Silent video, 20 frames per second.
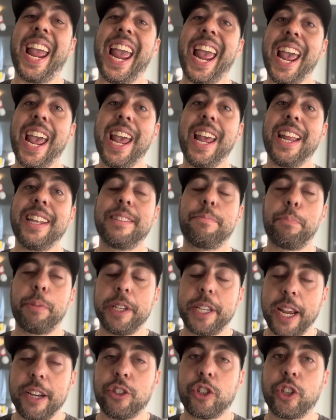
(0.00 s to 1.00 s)
and
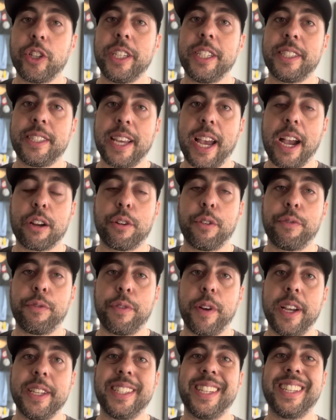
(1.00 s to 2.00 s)
potentially
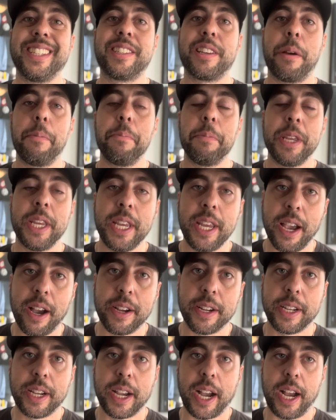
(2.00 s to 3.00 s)
sacrificing some
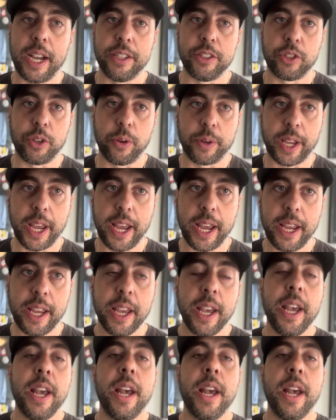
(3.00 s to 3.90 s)
young guys, okay?